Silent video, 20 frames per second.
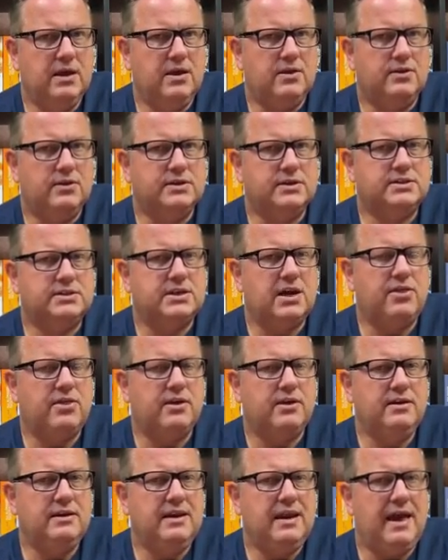The
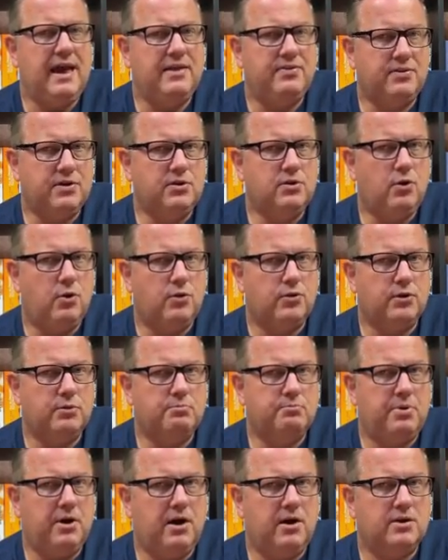southern and the northern
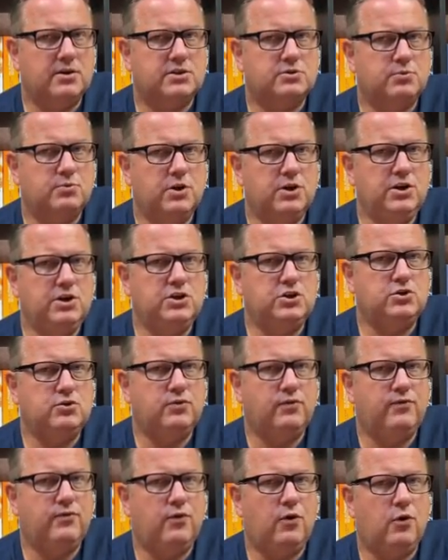parts were each to
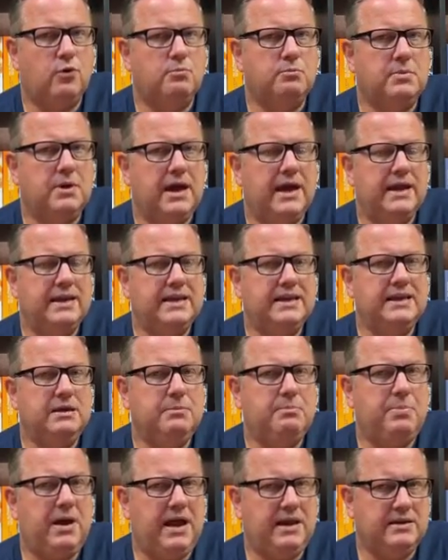form an
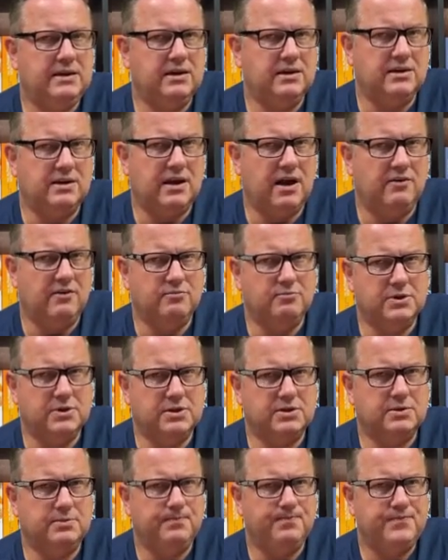independent
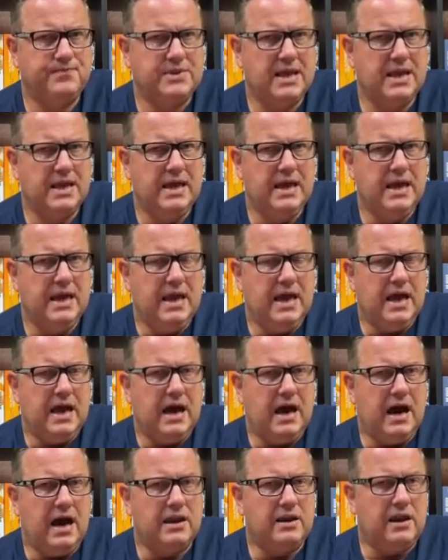government.
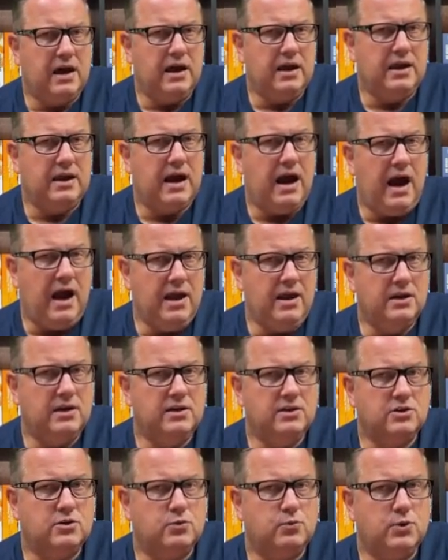Unlike
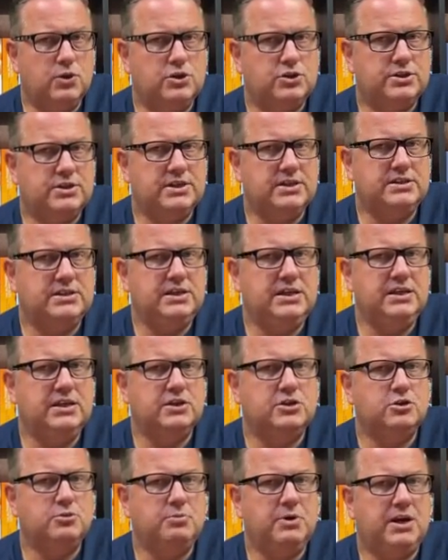Ireland, which
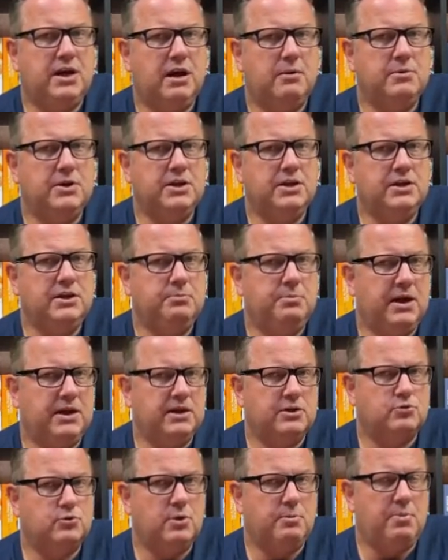seceded to become an
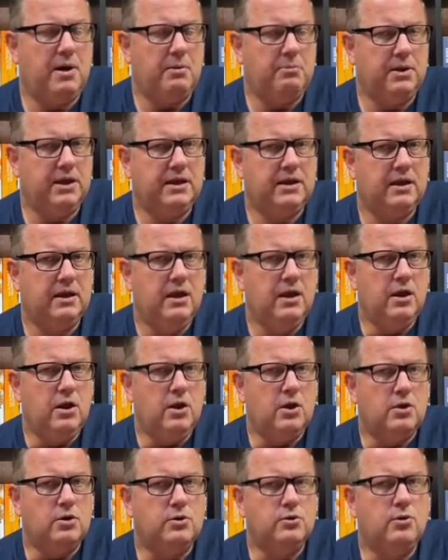independent republic,
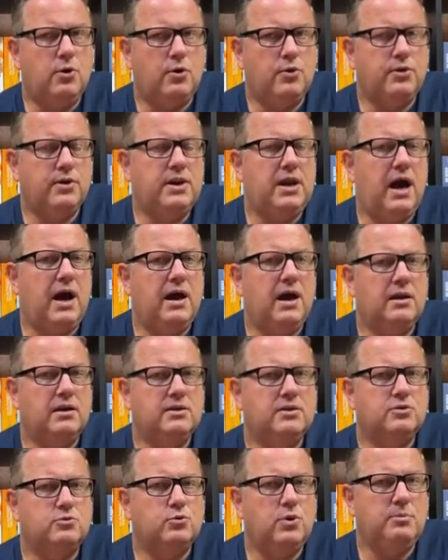Northern
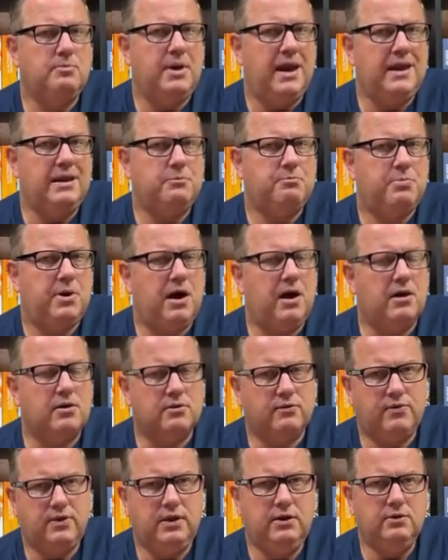Ireland remained part
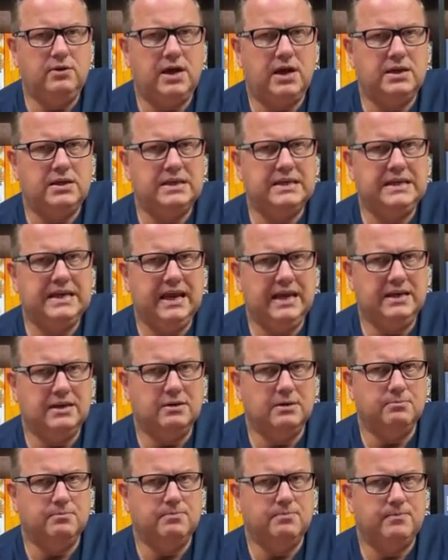of the United
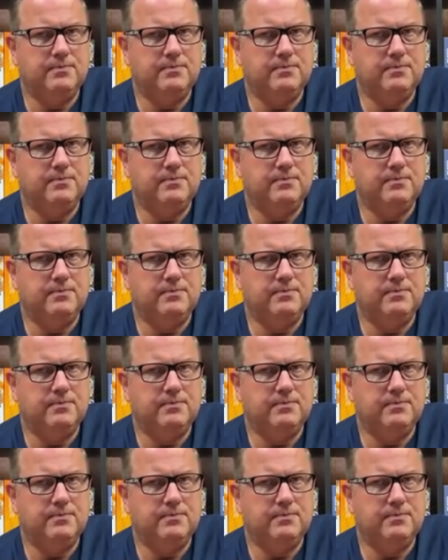Kingdom.